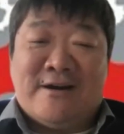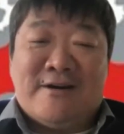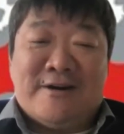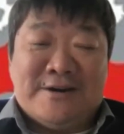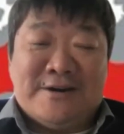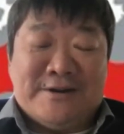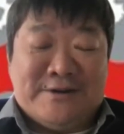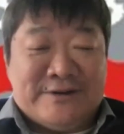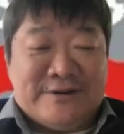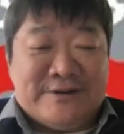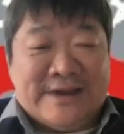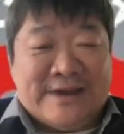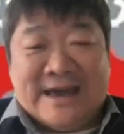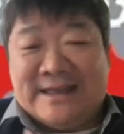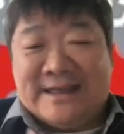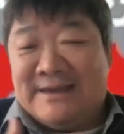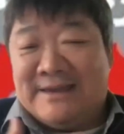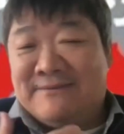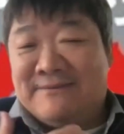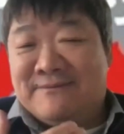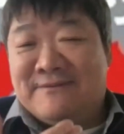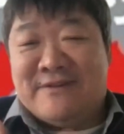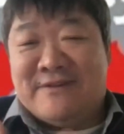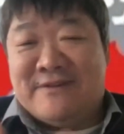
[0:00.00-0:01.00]
how you get
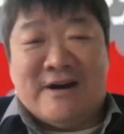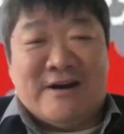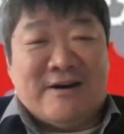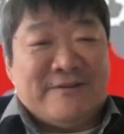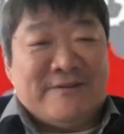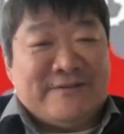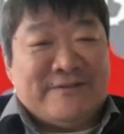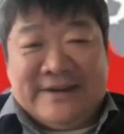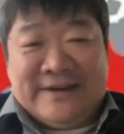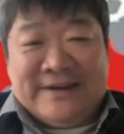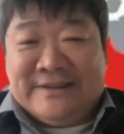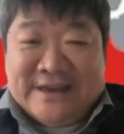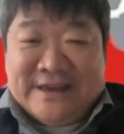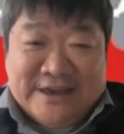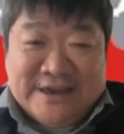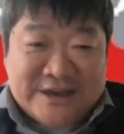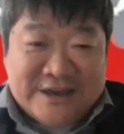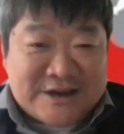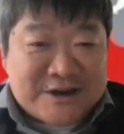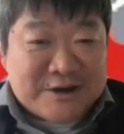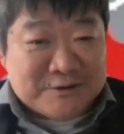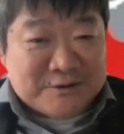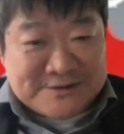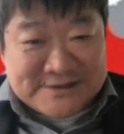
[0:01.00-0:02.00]
involved in
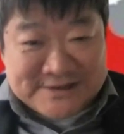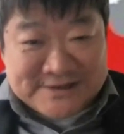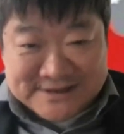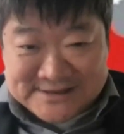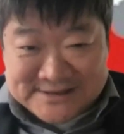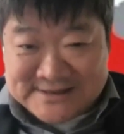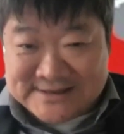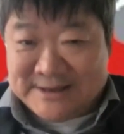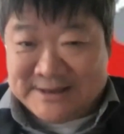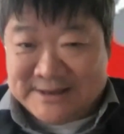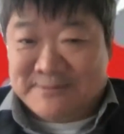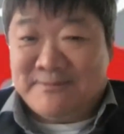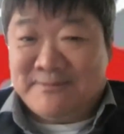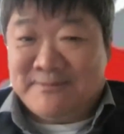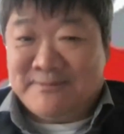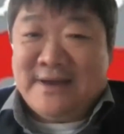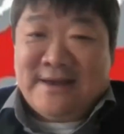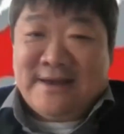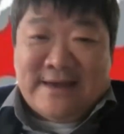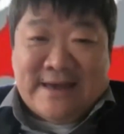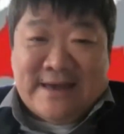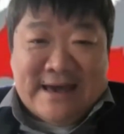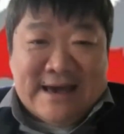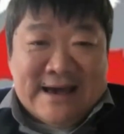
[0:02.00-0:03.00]
the ecosystem,
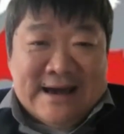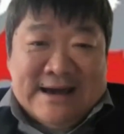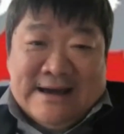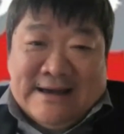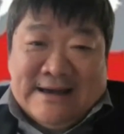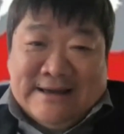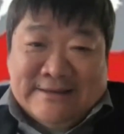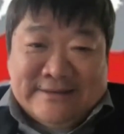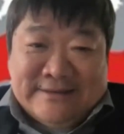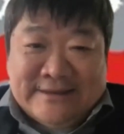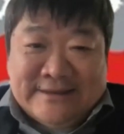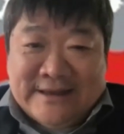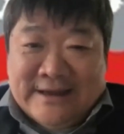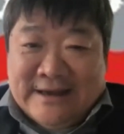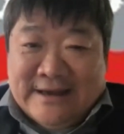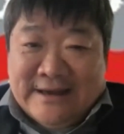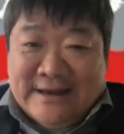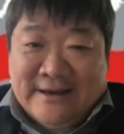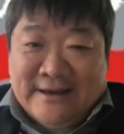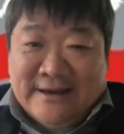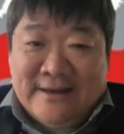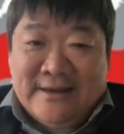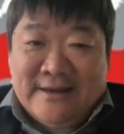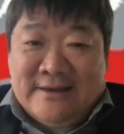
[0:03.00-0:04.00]
and
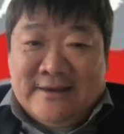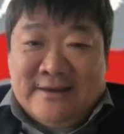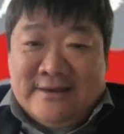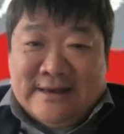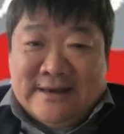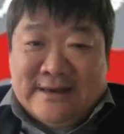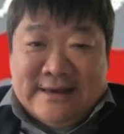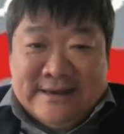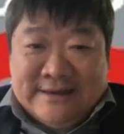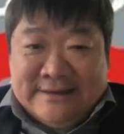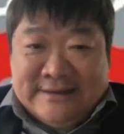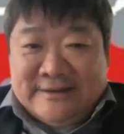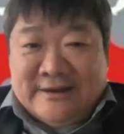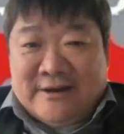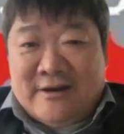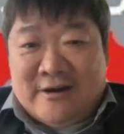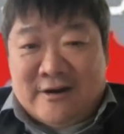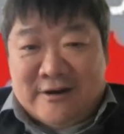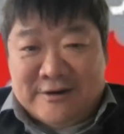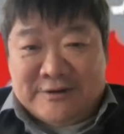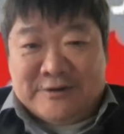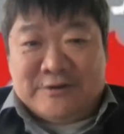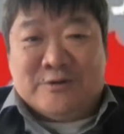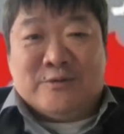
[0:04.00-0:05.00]
uh, and
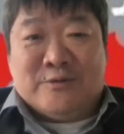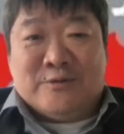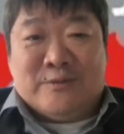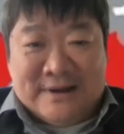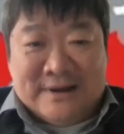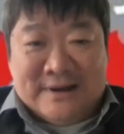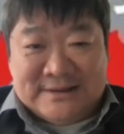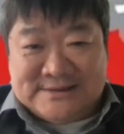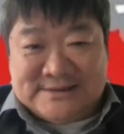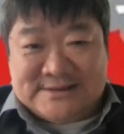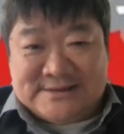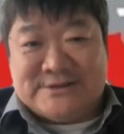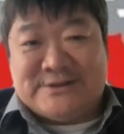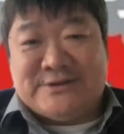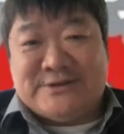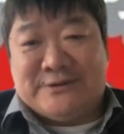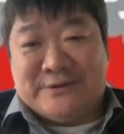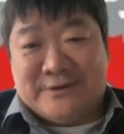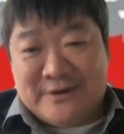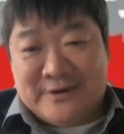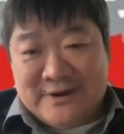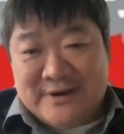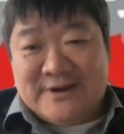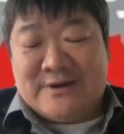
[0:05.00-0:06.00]
how you want
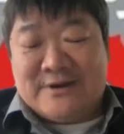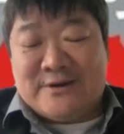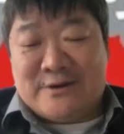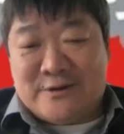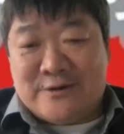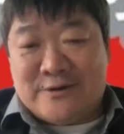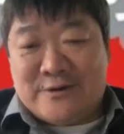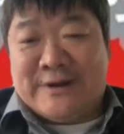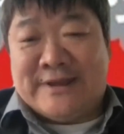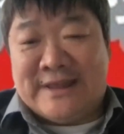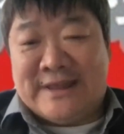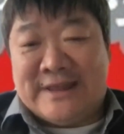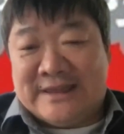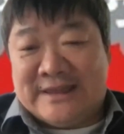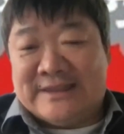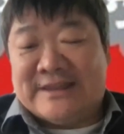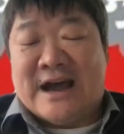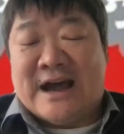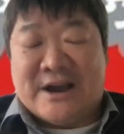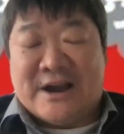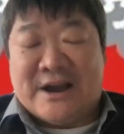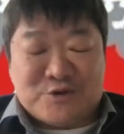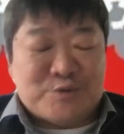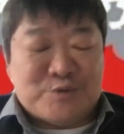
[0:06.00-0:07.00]
to create in the
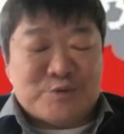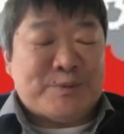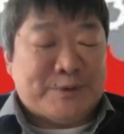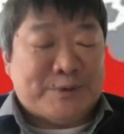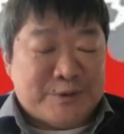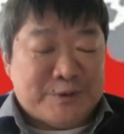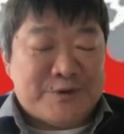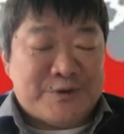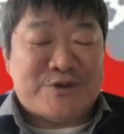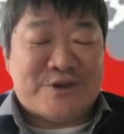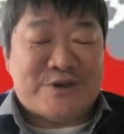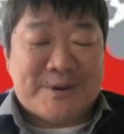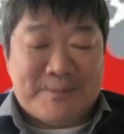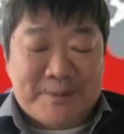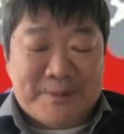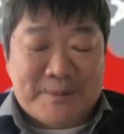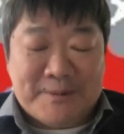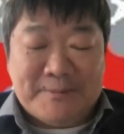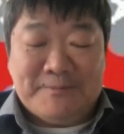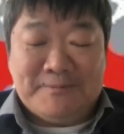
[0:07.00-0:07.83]
entrepreneurship.